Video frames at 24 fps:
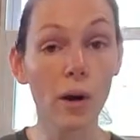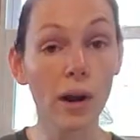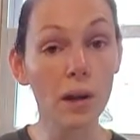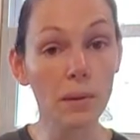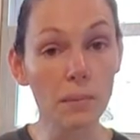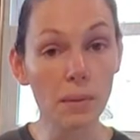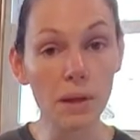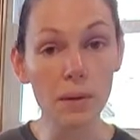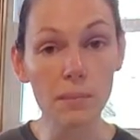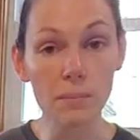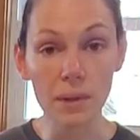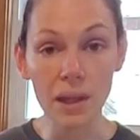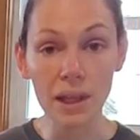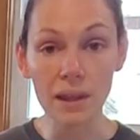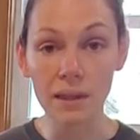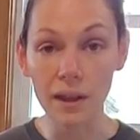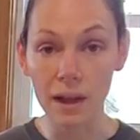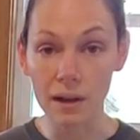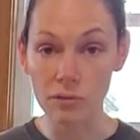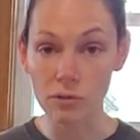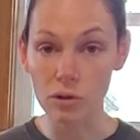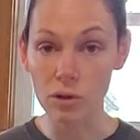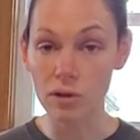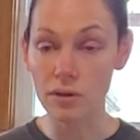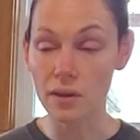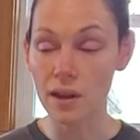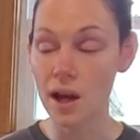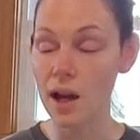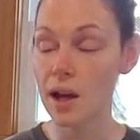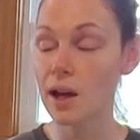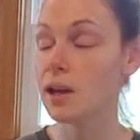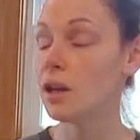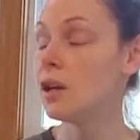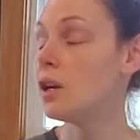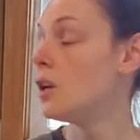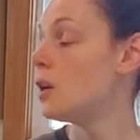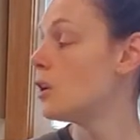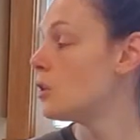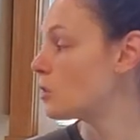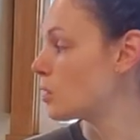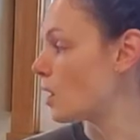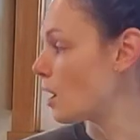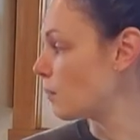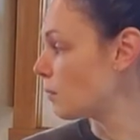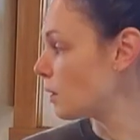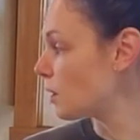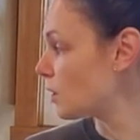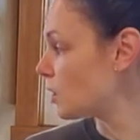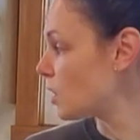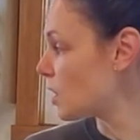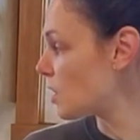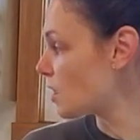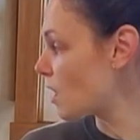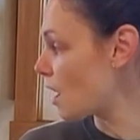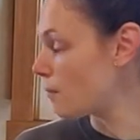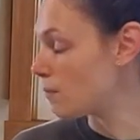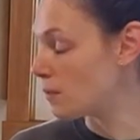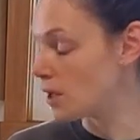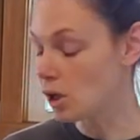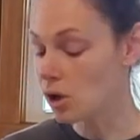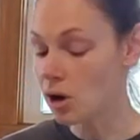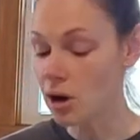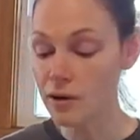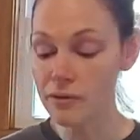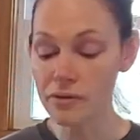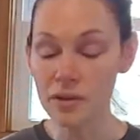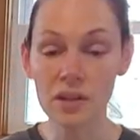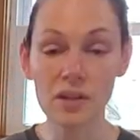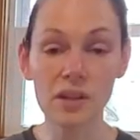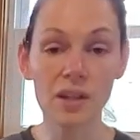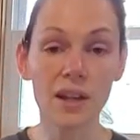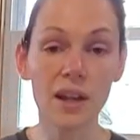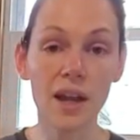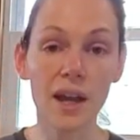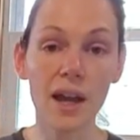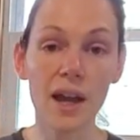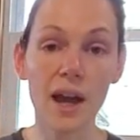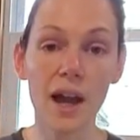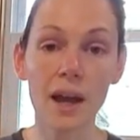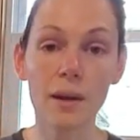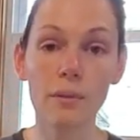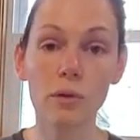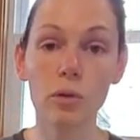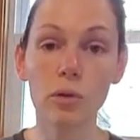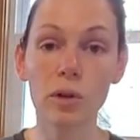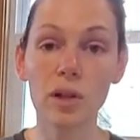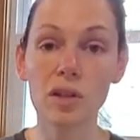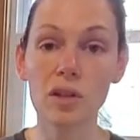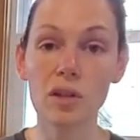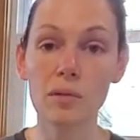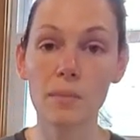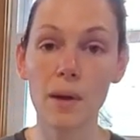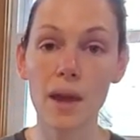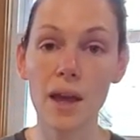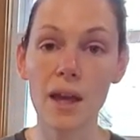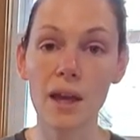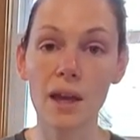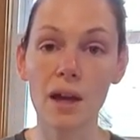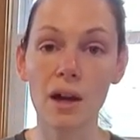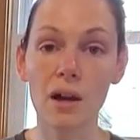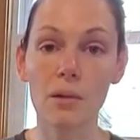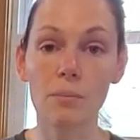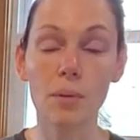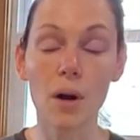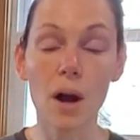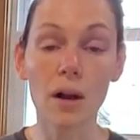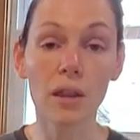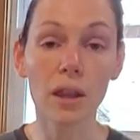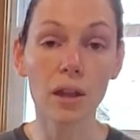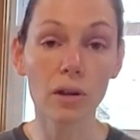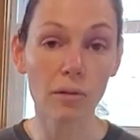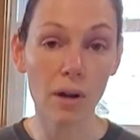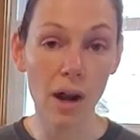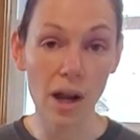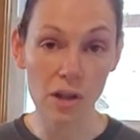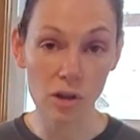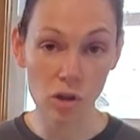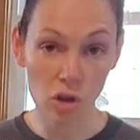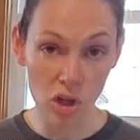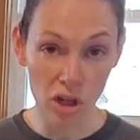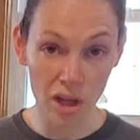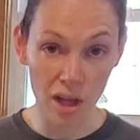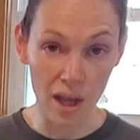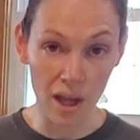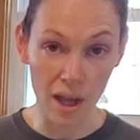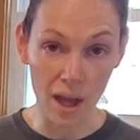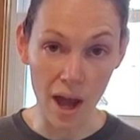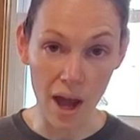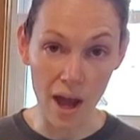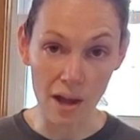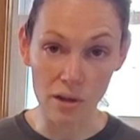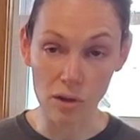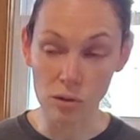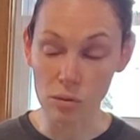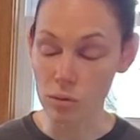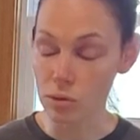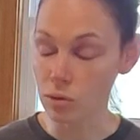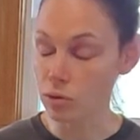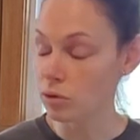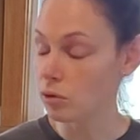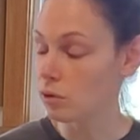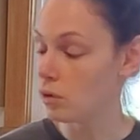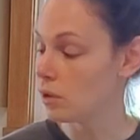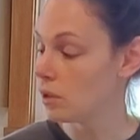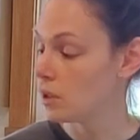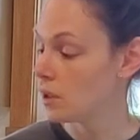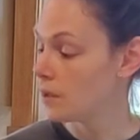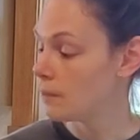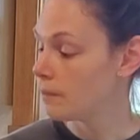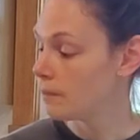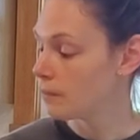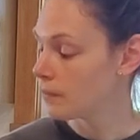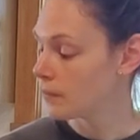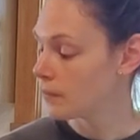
quite a bit of meat left on that. So I'm gonna take that meat off. And today I'm going to make a broccoli rice chicken casserole.